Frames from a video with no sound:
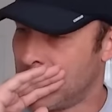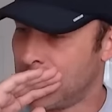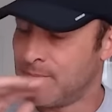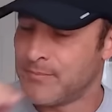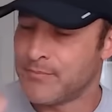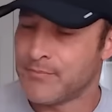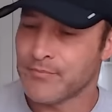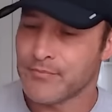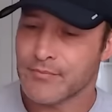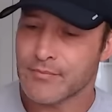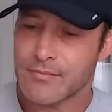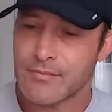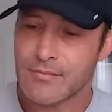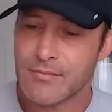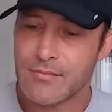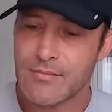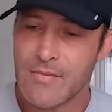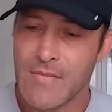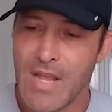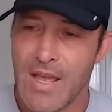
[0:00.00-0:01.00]
know,
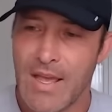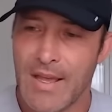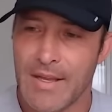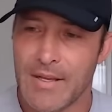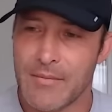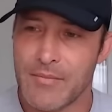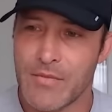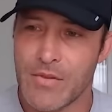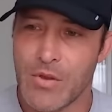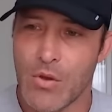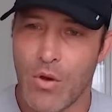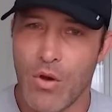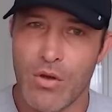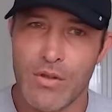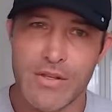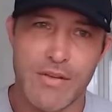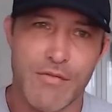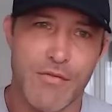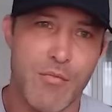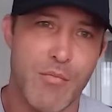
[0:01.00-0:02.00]

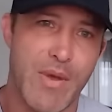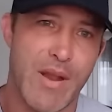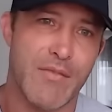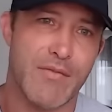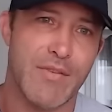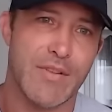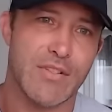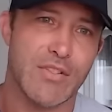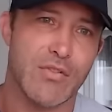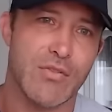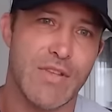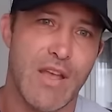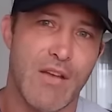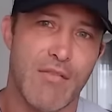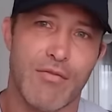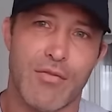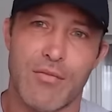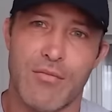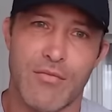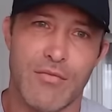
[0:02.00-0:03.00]
all the different benefits you
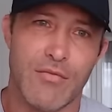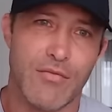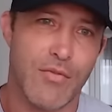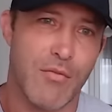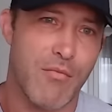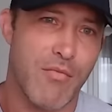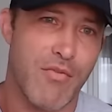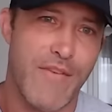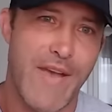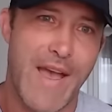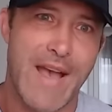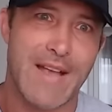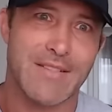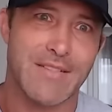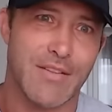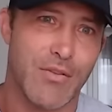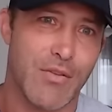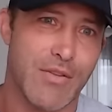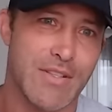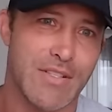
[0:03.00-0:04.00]
get from
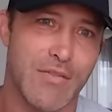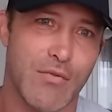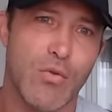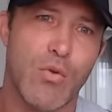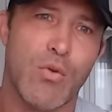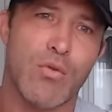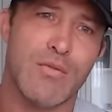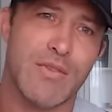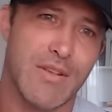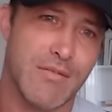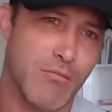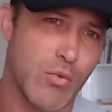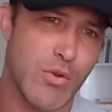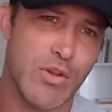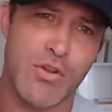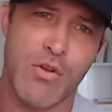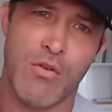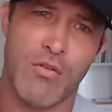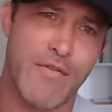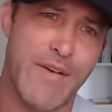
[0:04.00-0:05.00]
fasting, all these different, oh,
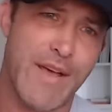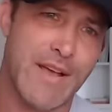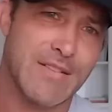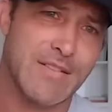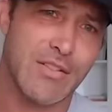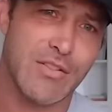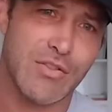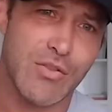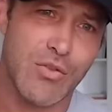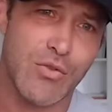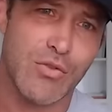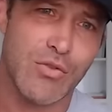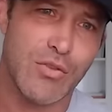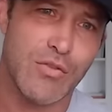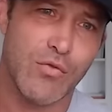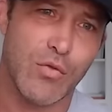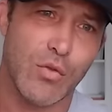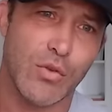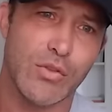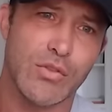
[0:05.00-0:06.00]
we know fasting is so
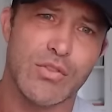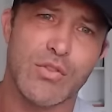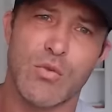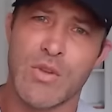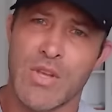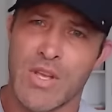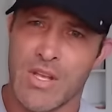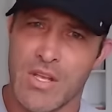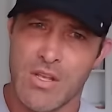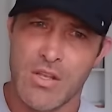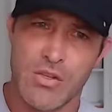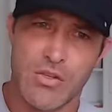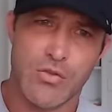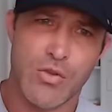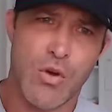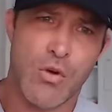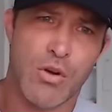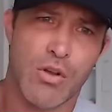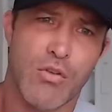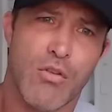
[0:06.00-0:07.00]
good for you. So
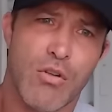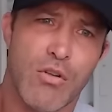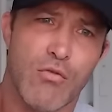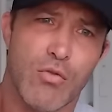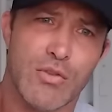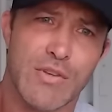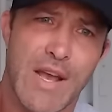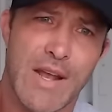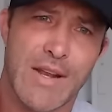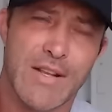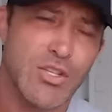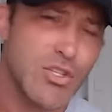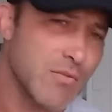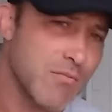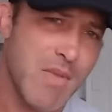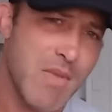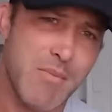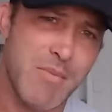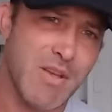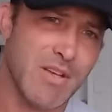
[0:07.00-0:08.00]
you go on a carnivore diet, it
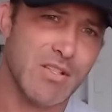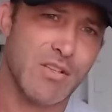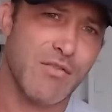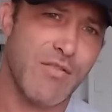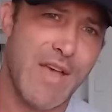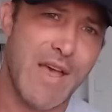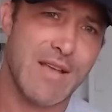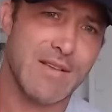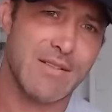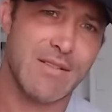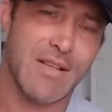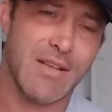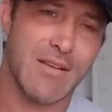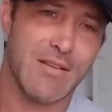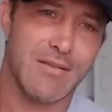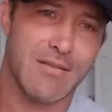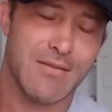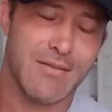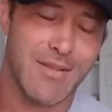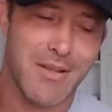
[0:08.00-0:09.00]
just mimics
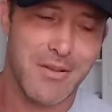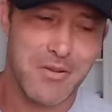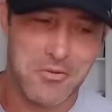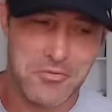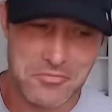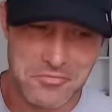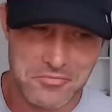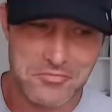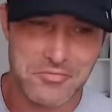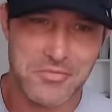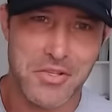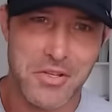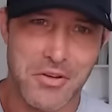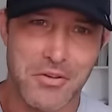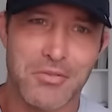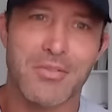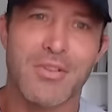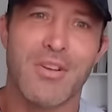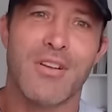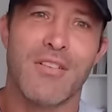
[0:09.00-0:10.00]
fasting. No,
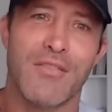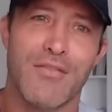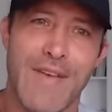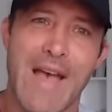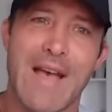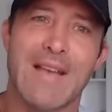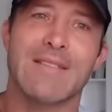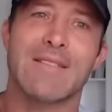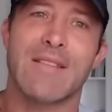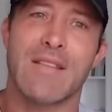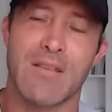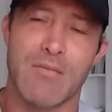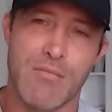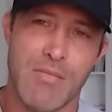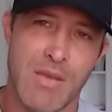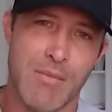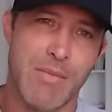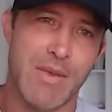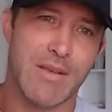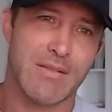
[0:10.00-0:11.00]
no. Fasting
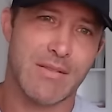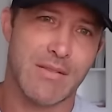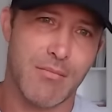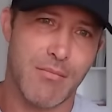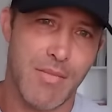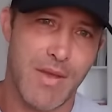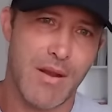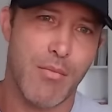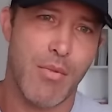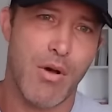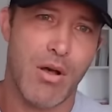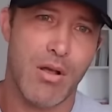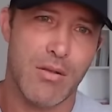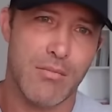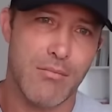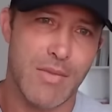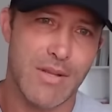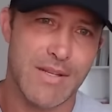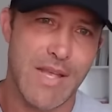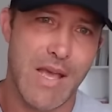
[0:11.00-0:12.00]
mimics the
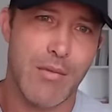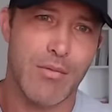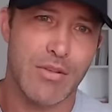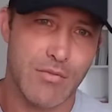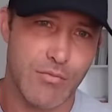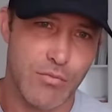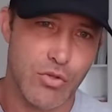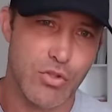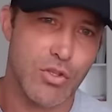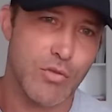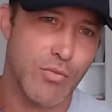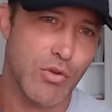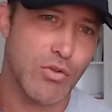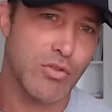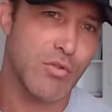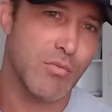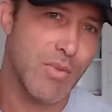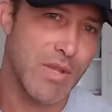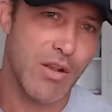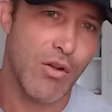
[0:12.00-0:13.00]
metabolism you're
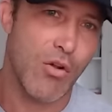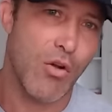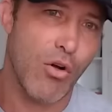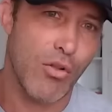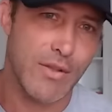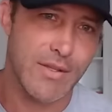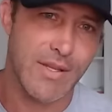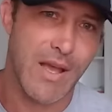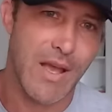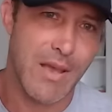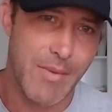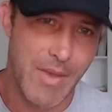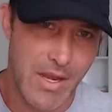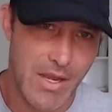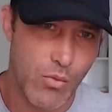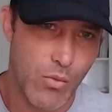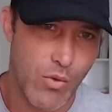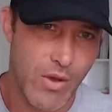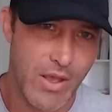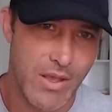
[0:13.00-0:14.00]
supposed to be in all the time
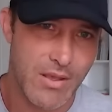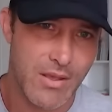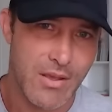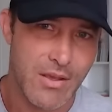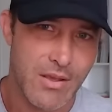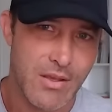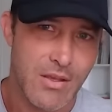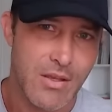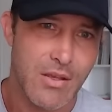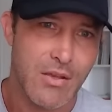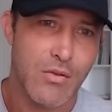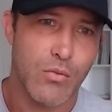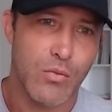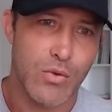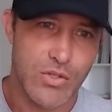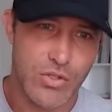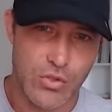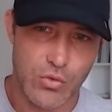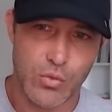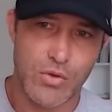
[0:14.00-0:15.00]
anyway,
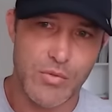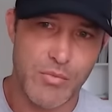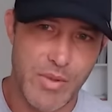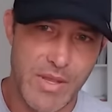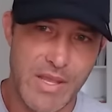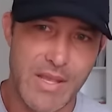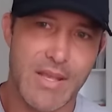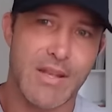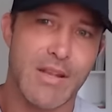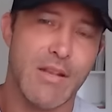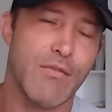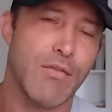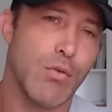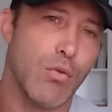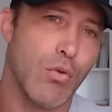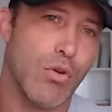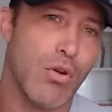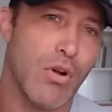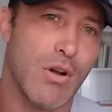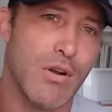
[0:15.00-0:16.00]
which you would be in if
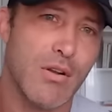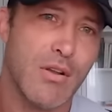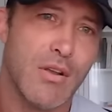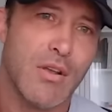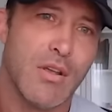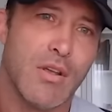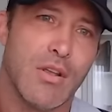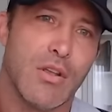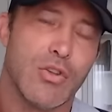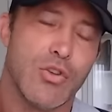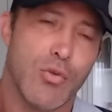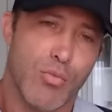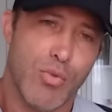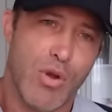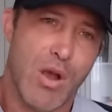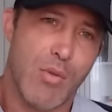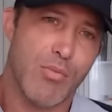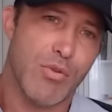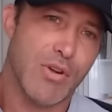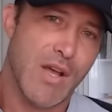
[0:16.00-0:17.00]
you were on your
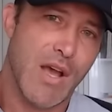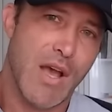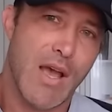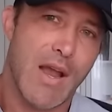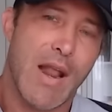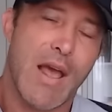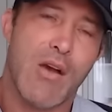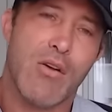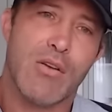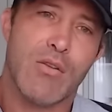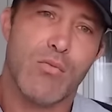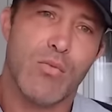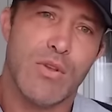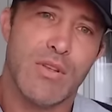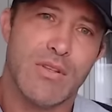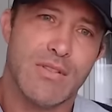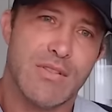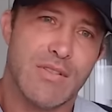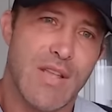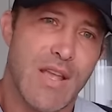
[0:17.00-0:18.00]
proper diet. How can
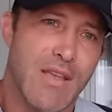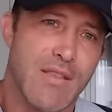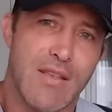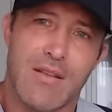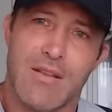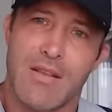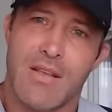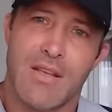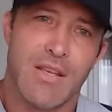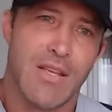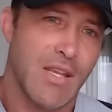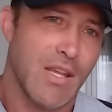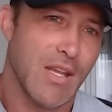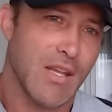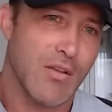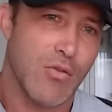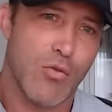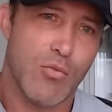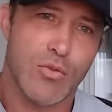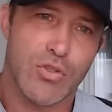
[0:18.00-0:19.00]
we say that
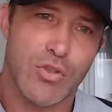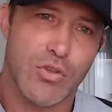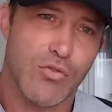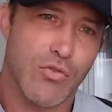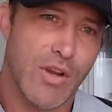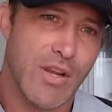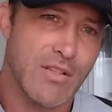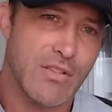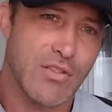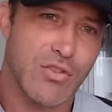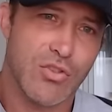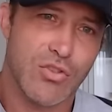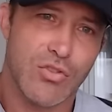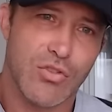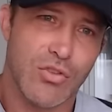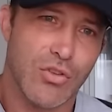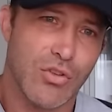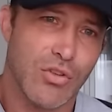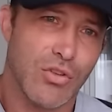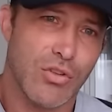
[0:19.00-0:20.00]
eating a whole bunch of grains and
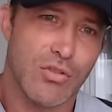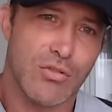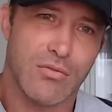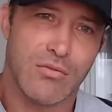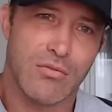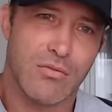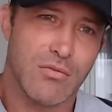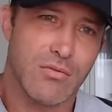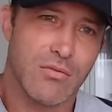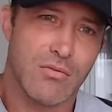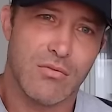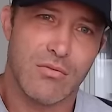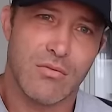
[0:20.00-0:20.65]
sugar and